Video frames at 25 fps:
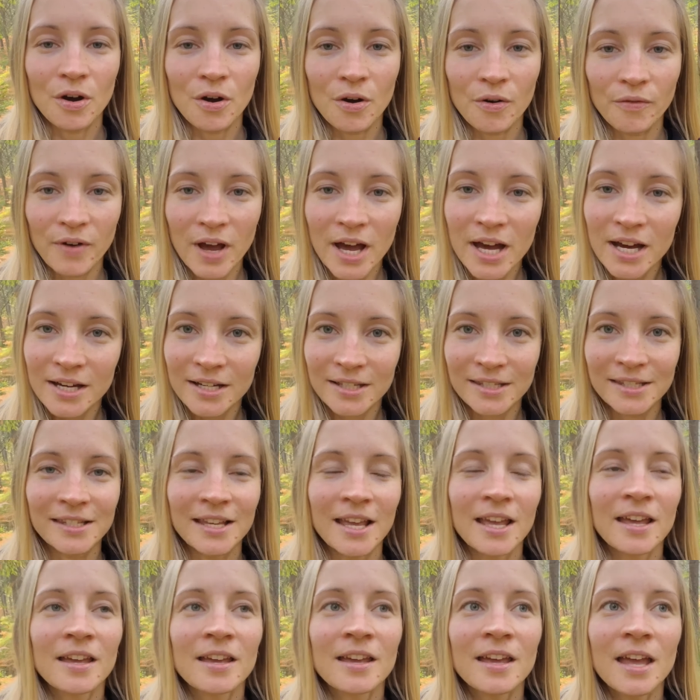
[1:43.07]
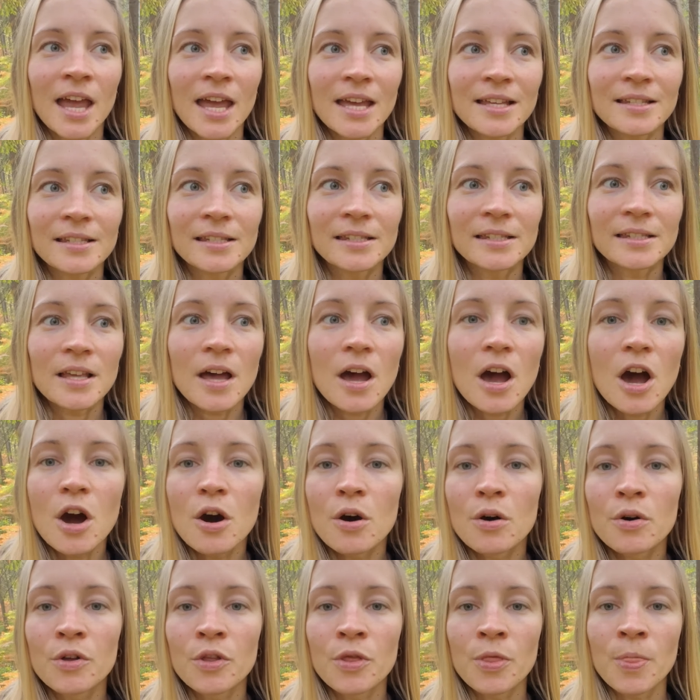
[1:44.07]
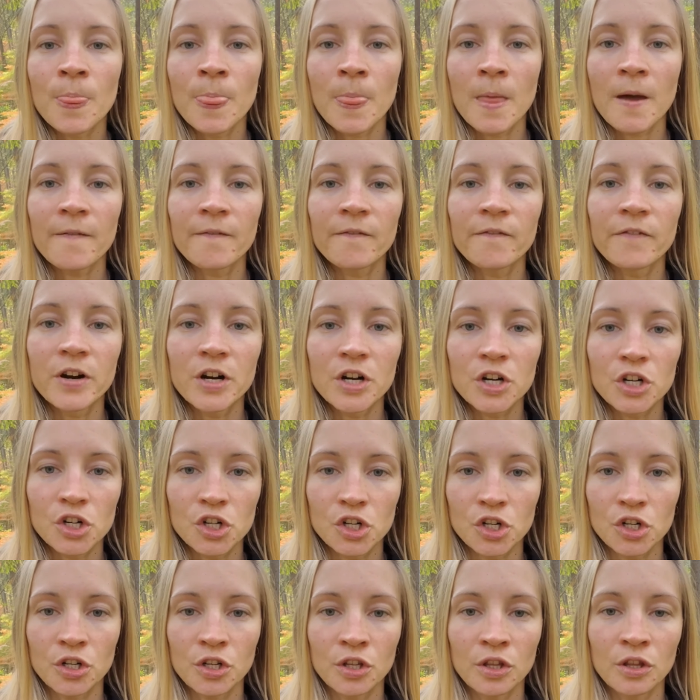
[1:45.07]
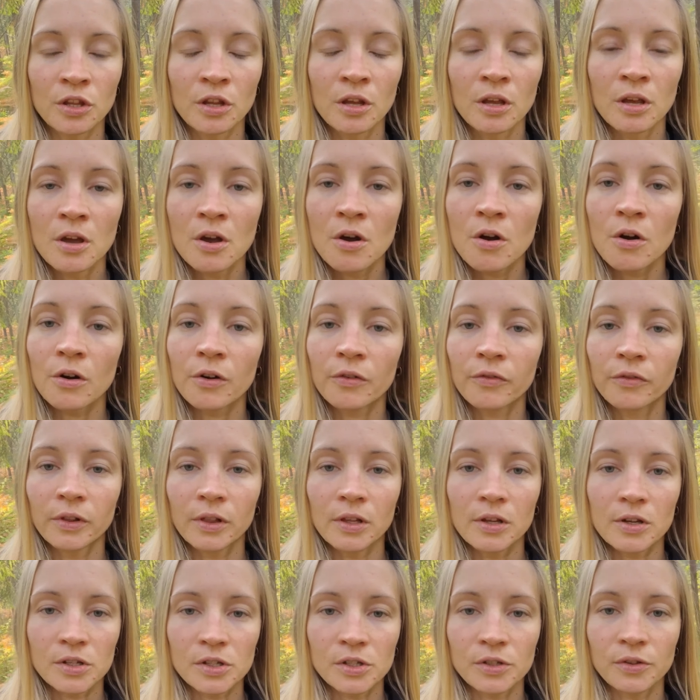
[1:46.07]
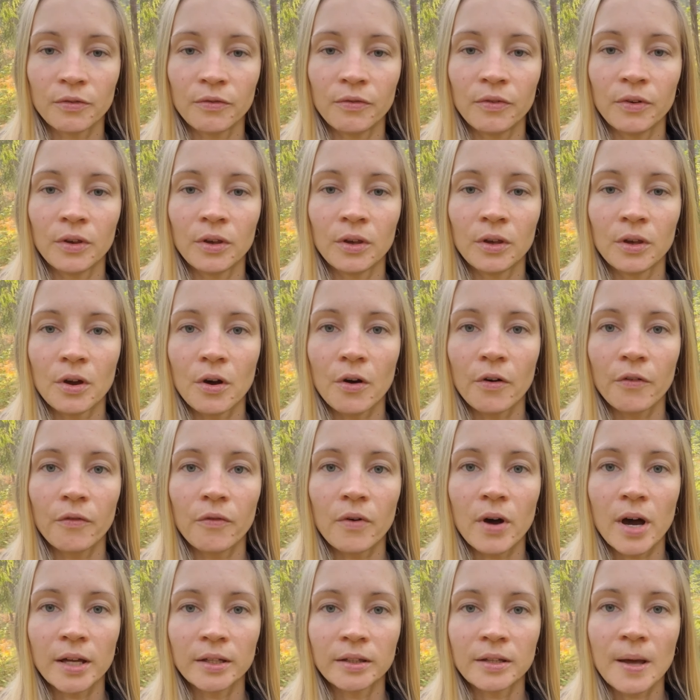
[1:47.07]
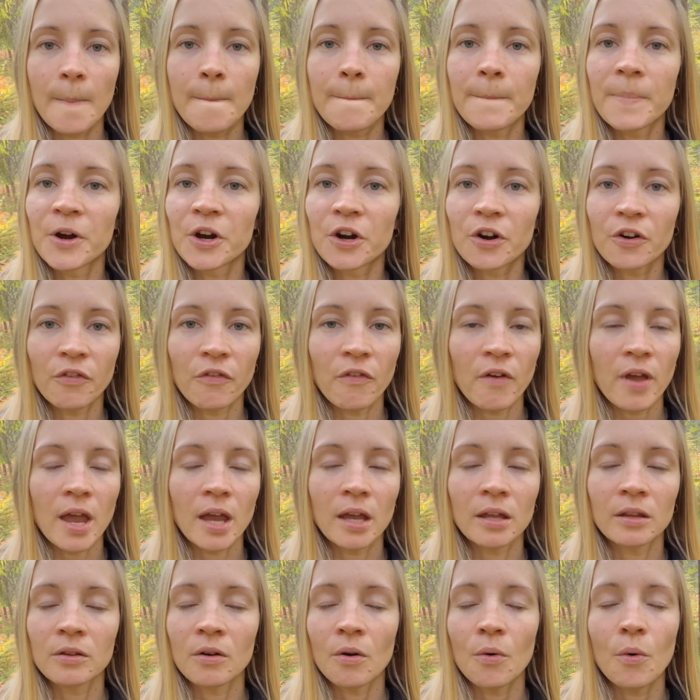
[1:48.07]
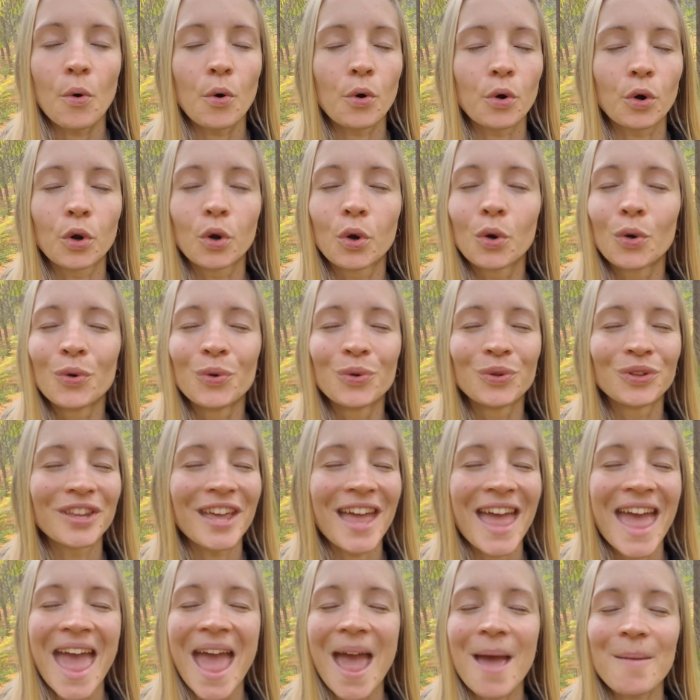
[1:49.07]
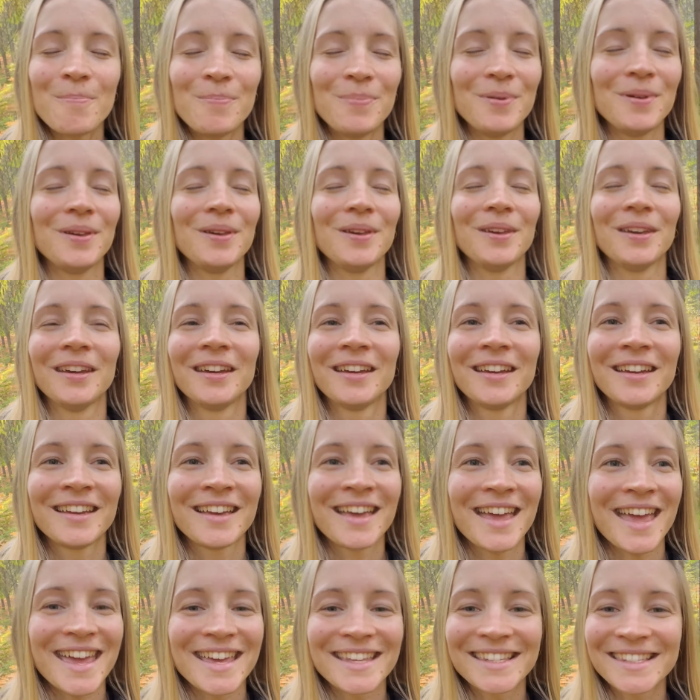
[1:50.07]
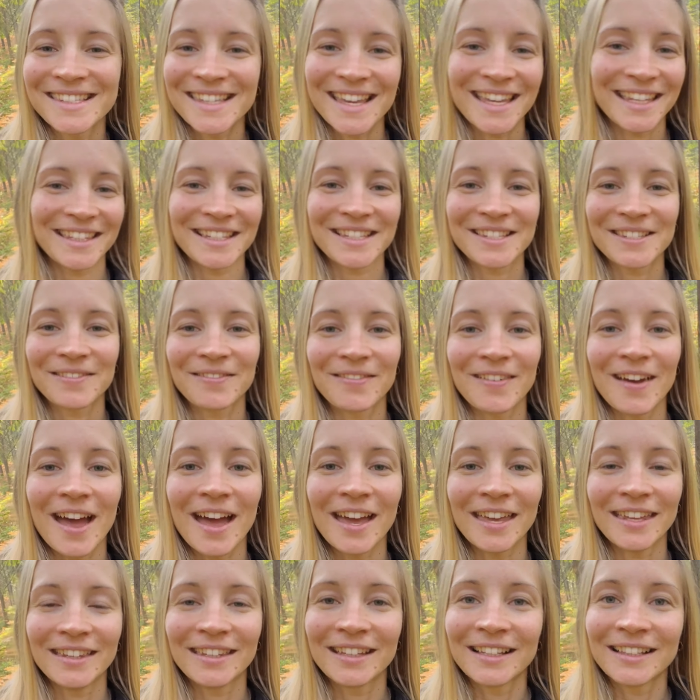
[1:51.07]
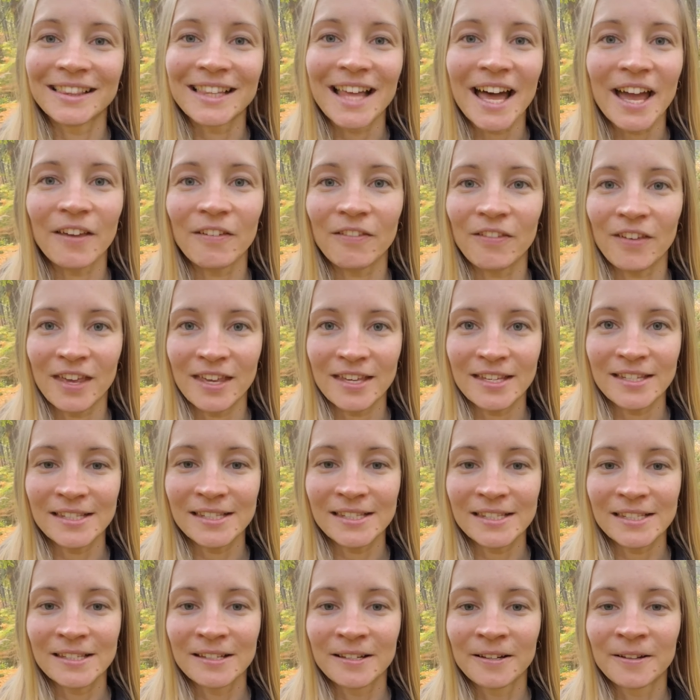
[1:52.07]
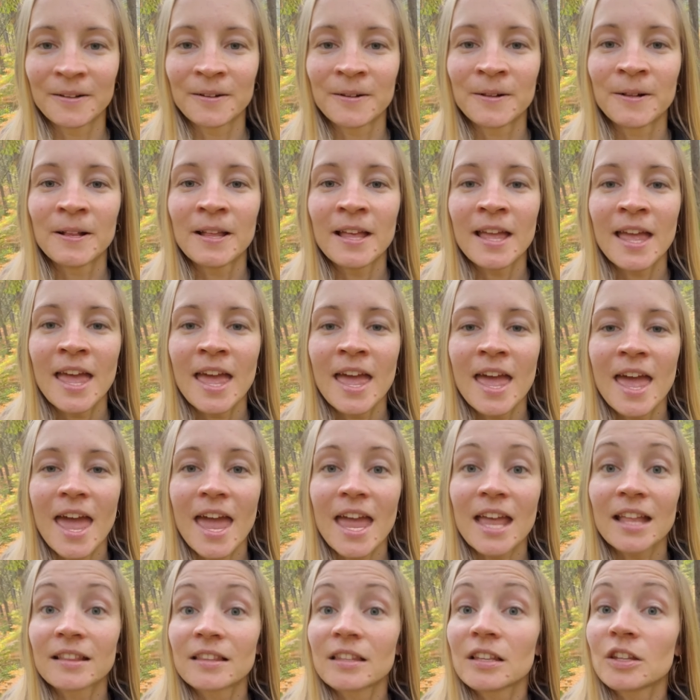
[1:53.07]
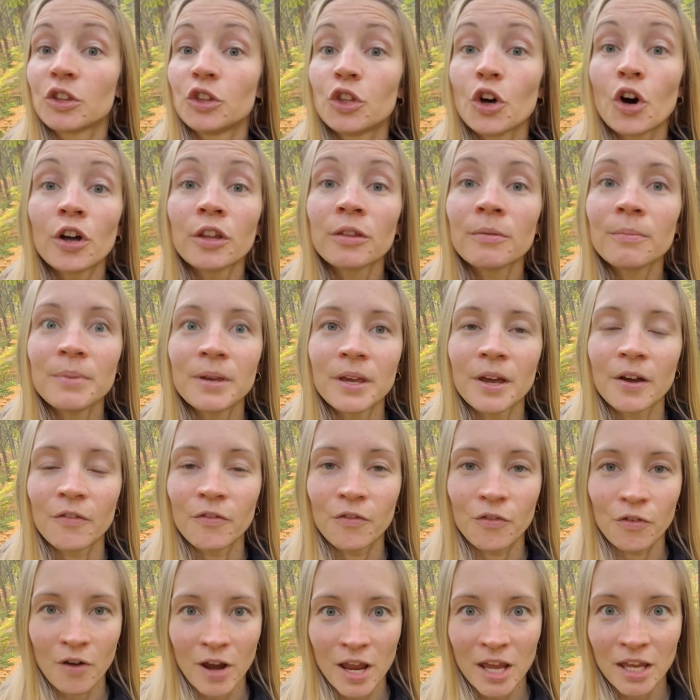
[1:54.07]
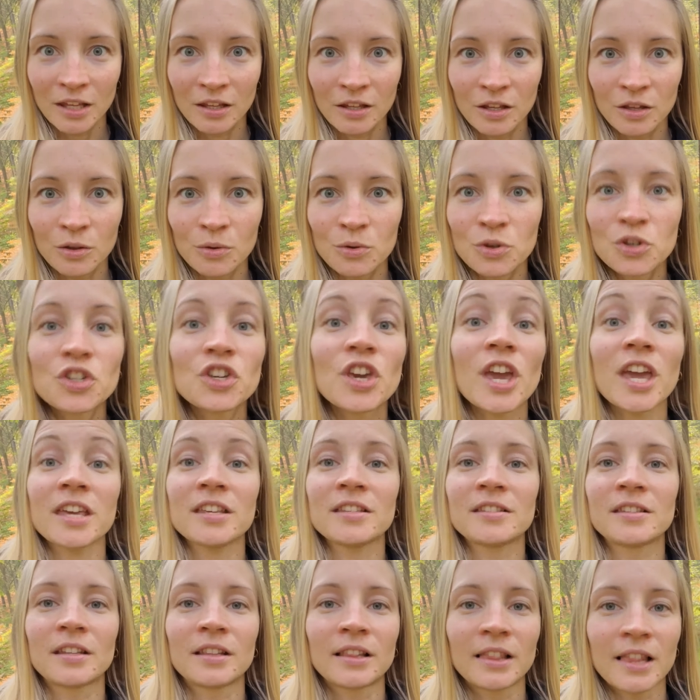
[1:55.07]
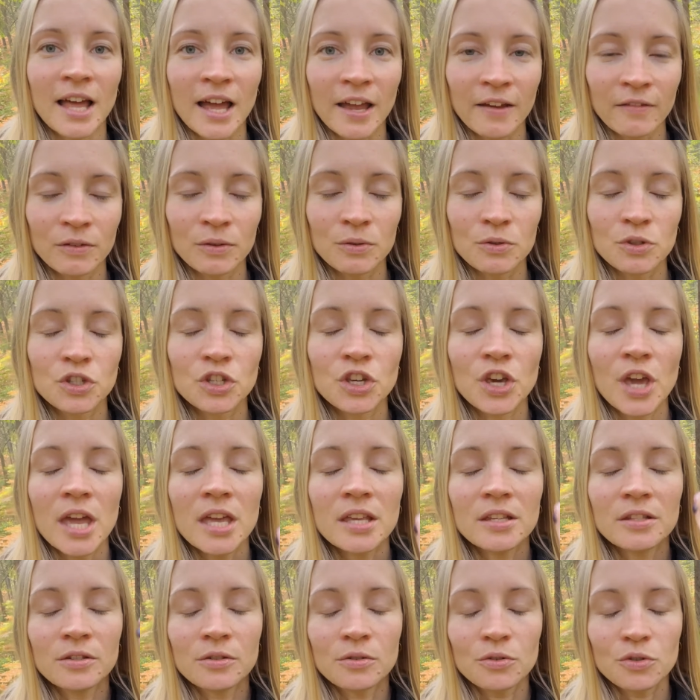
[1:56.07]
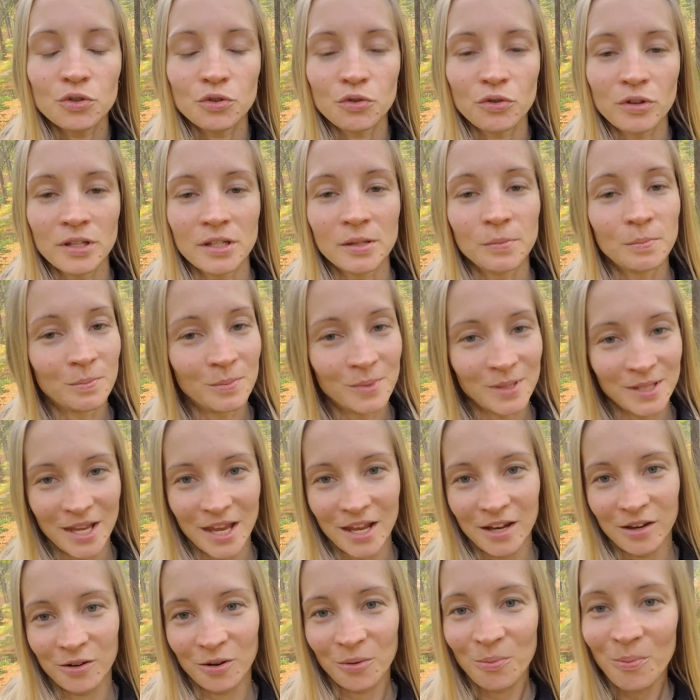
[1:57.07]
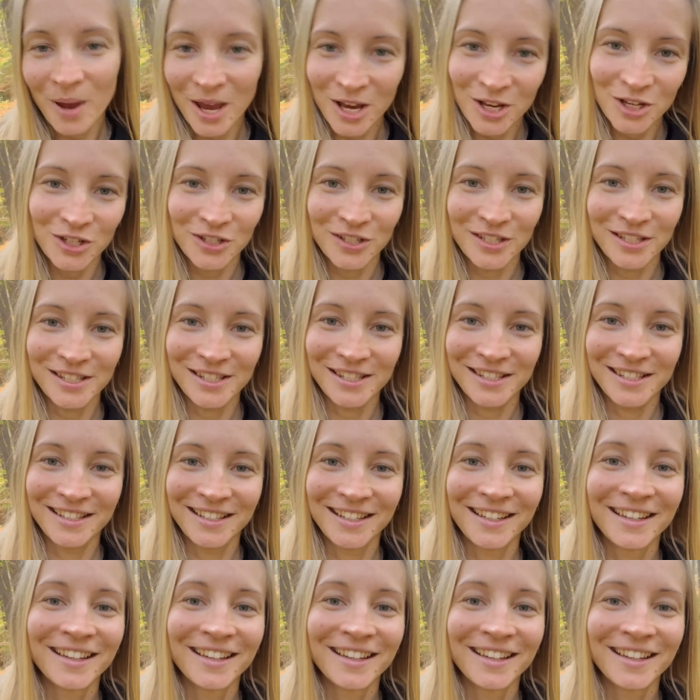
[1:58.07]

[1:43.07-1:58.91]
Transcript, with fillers: of us has its own version or philosophy of what a perfect or good, happy, and satisfied life is. And don't be afraid to chase that life, to chase your dreams and your passions.